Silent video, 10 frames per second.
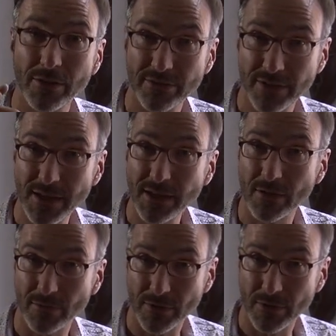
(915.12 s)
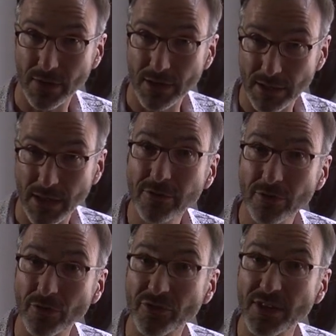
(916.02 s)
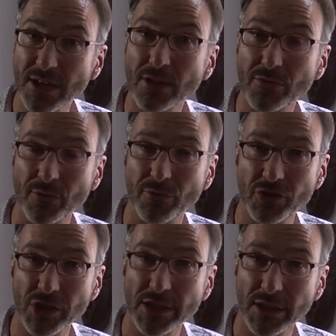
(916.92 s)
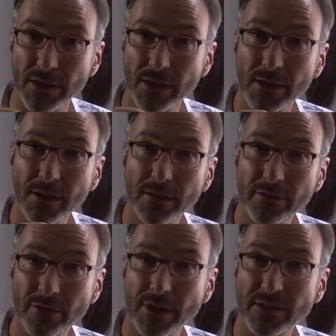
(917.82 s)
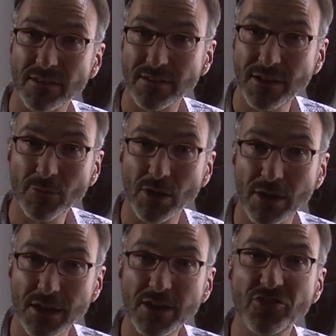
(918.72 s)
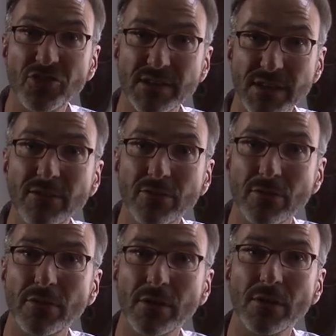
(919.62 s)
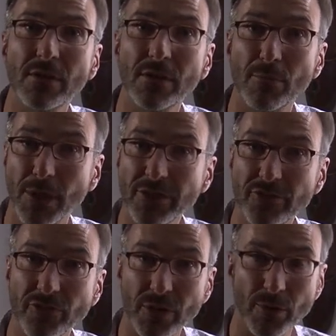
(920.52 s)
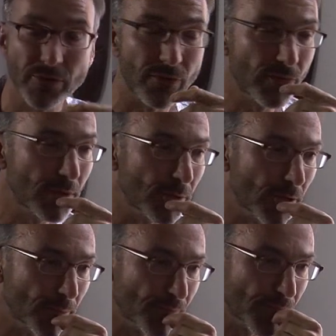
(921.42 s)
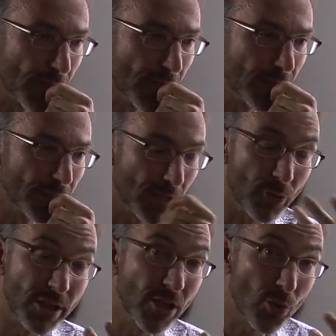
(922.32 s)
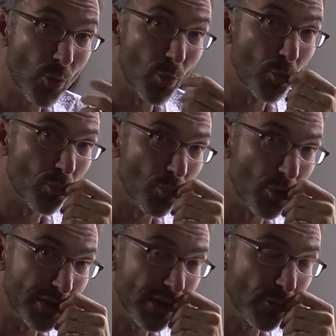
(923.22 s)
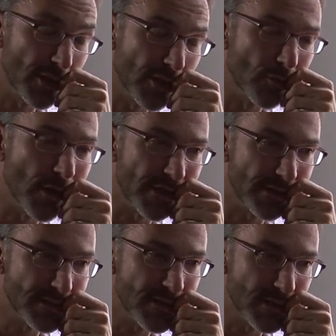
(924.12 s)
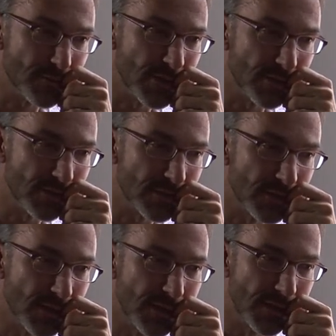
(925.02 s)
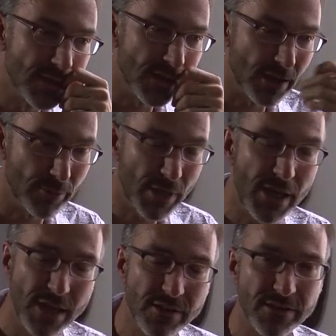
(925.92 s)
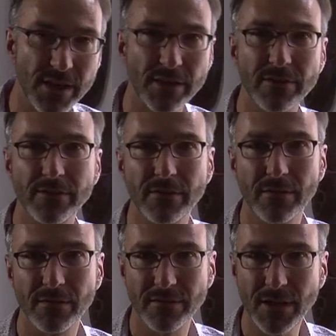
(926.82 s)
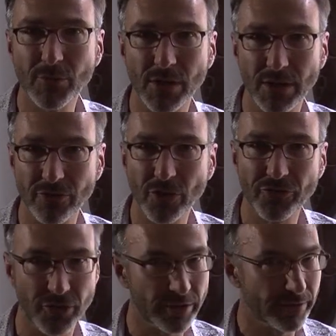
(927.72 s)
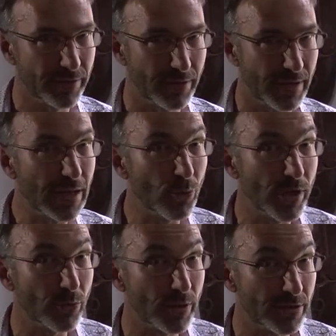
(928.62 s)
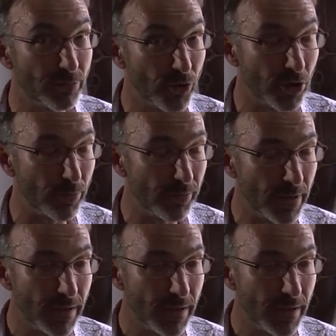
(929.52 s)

the skin of the, the internal skin of the vagina so that the semen leaches into the, the bloodstream of the female. Now we know, we think we know why this is because in many insects Semen is not just liquid with sperm,